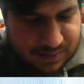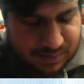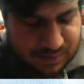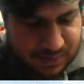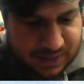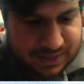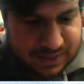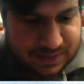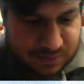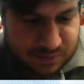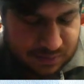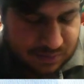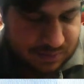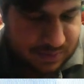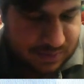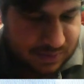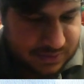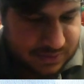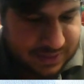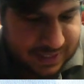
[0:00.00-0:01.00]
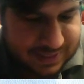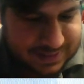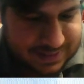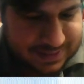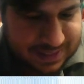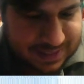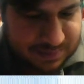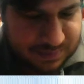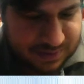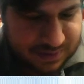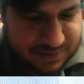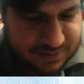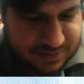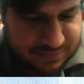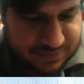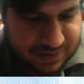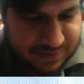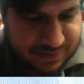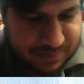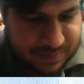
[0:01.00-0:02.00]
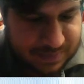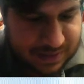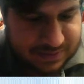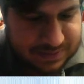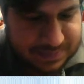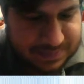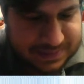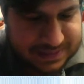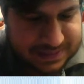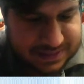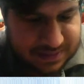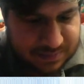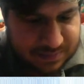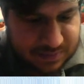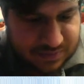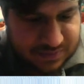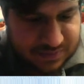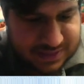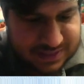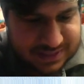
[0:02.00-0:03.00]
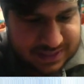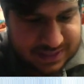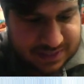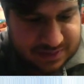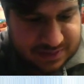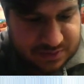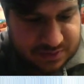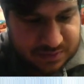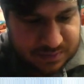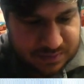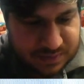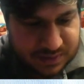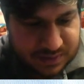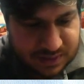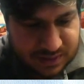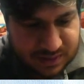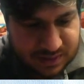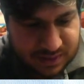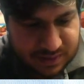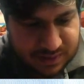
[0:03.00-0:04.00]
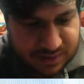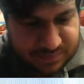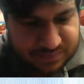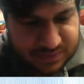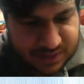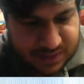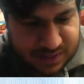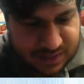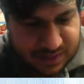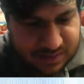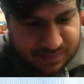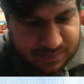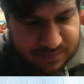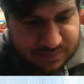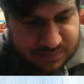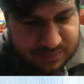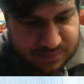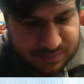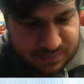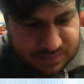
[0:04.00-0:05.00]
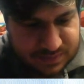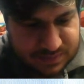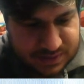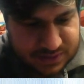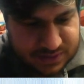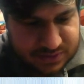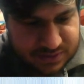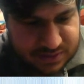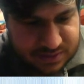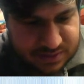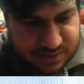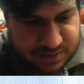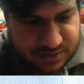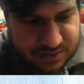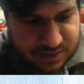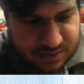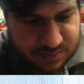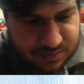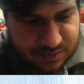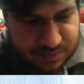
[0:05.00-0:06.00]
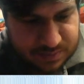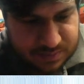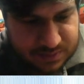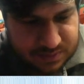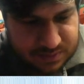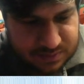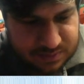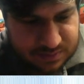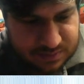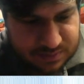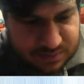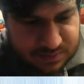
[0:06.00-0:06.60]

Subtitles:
We also get Sand Blaster 5, powers up sync moves in a sandstorm. Let's check. Whoops.